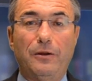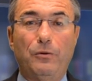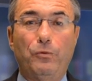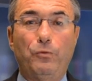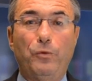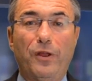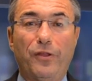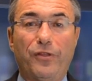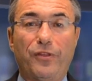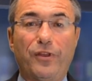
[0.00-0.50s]

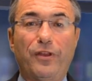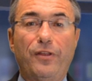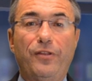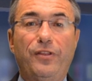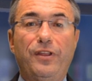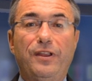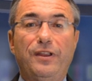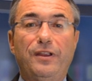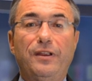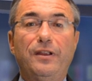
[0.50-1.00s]
with
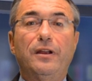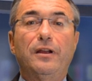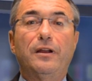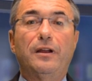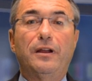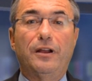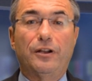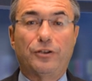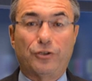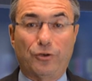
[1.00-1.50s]
the
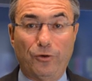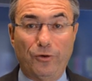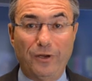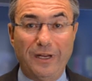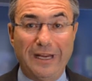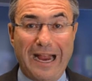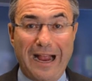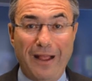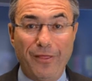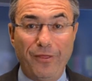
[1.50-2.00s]

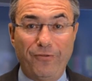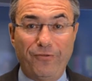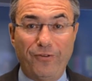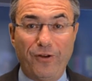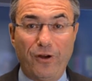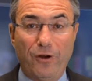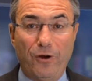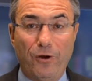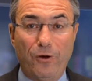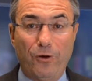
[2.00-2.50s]
attorney on the
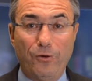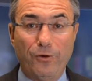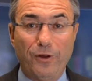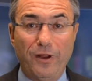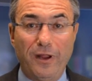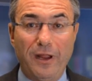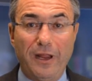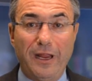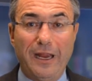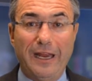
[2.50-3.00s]
phone
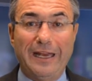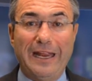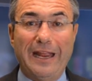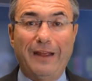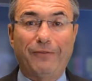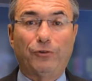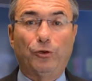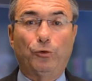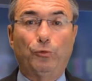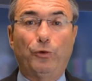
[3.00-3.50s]
and
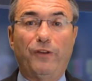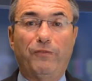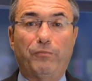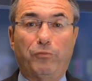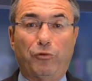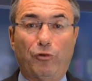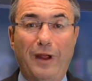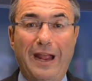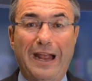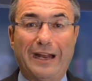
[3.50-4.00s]
after we've
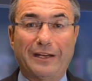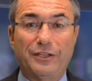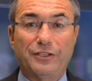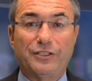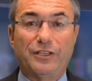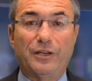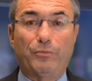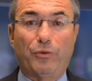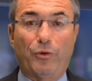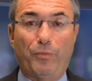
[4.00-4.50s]

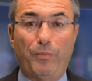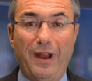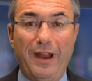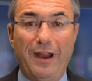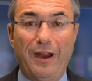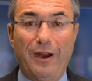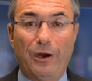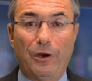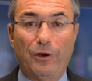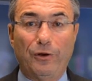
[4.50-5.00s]
practiced and
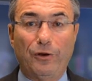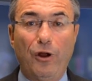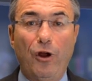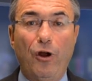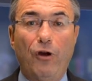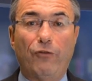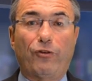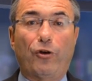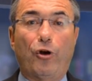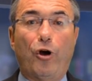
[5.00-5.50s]
prepared
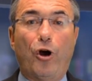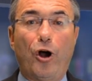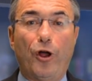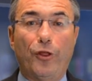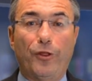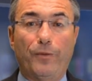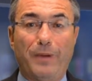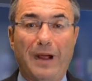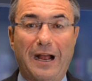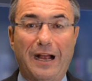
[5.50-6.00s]
for all
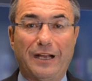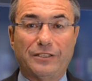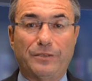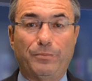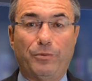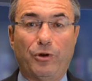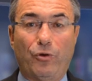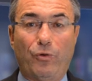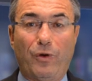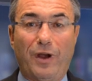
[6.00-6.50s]
the
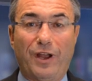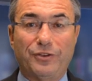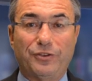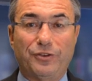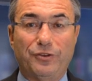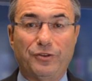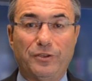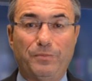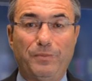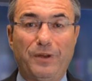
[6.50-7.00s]
possible
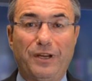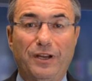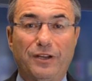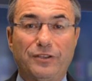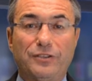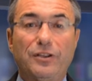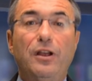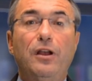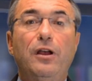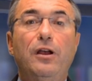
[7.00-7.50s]
questions
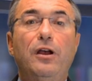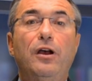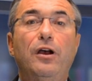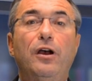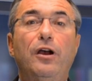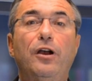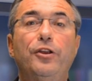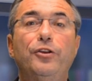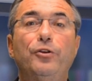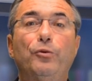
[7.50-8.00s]
because
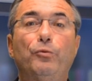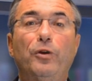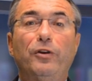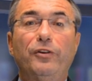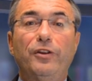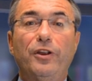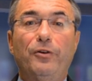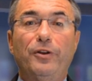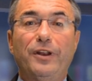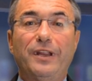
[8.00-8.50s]
you're
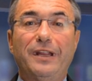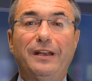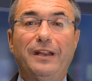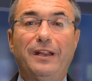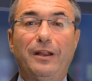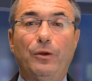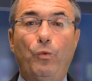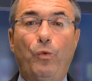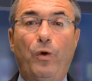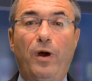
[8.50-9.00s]
really only going to
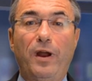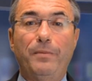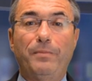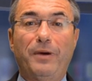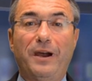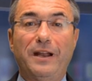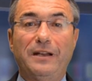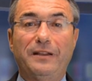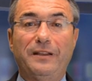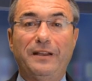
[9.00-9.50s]
get one
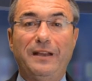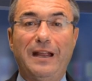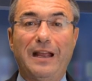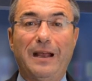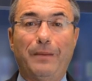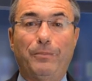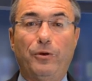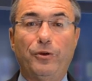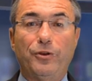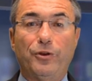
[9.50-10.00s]
bite at the
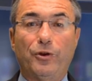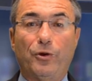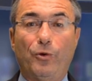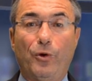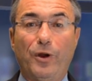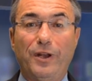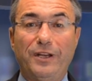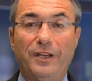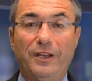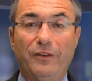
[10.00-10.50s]
apple. You're
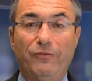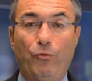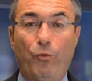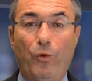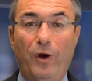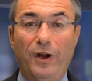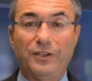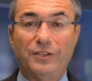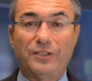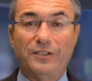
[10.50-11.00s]
going to give
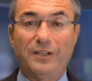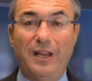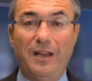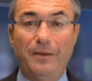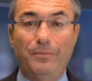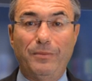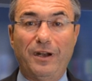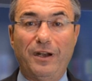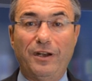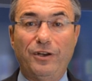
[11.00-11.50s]
one
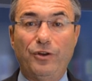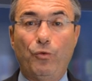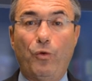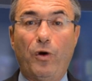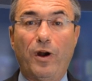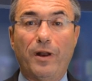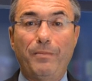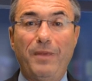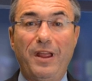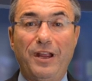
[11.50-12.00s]
statement and you
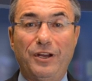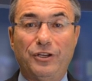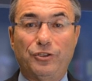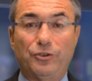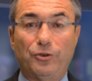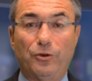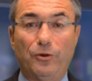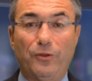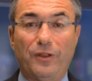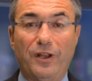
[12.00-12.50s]
want to make
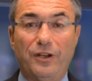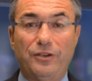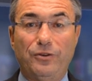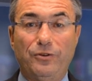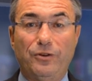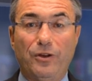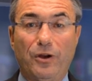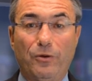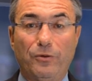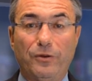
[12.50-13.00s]
sure that you
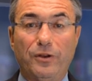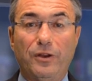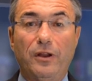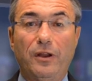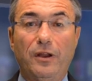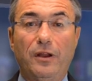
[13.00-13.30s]
don't